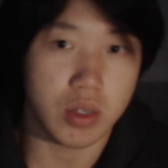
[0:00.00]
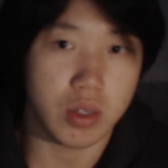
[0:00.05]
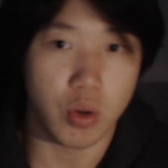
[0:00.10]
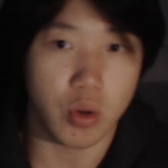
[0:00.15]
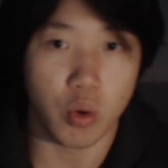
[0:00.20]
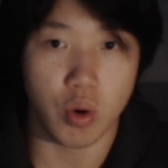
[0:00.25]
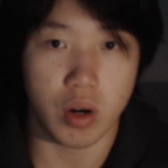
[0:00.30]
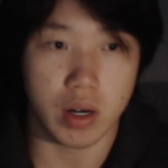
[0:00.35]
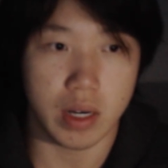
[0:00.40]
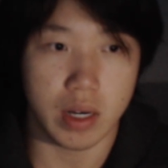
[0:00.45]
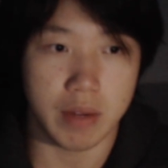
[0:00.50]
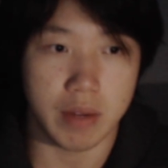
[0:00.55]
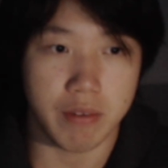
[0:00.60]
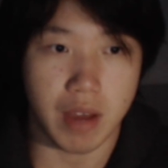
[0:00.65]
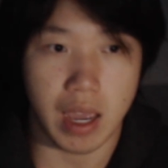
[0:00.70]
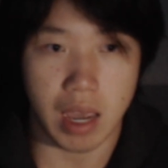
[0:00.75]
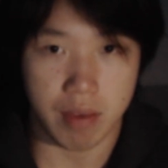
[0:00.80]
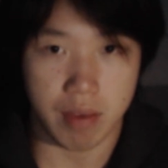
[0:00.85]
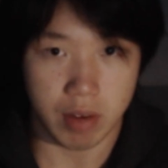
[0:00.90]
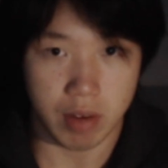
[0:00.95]
Or if I
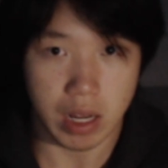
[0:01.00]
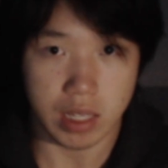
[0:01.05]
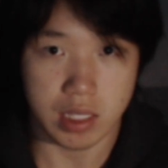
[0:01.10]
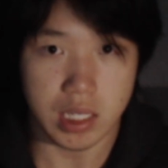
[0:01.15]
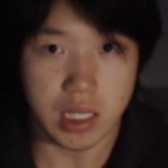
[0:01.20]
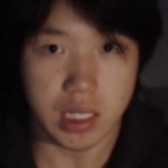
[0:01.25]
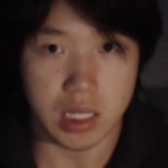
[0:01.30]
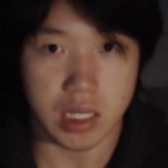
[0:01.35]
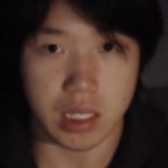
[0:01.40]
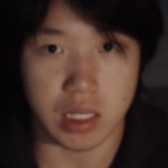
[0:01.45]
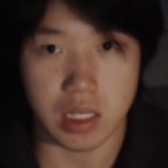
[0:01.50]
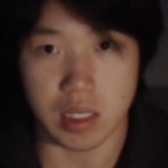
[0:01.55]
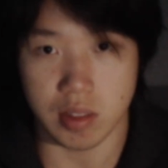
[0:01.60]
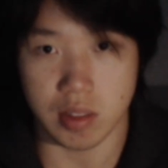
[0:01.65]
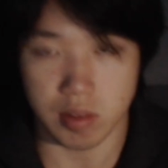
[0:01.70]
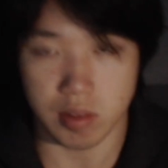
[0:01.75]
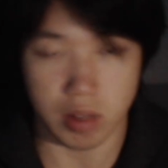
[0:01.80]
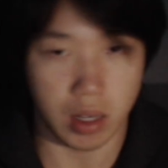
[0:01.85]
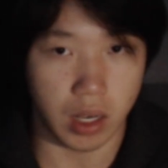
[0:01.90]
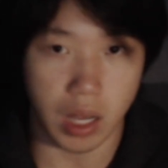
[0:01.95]
have an idea,
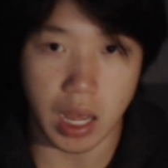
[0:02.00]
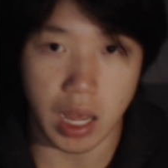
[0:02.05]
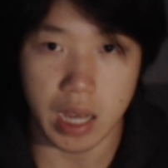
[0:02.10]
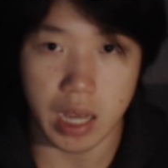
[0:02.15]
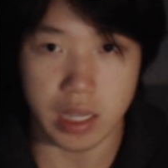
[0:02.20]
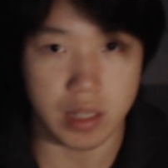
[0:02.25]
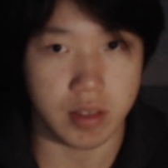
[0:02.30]
it's a lot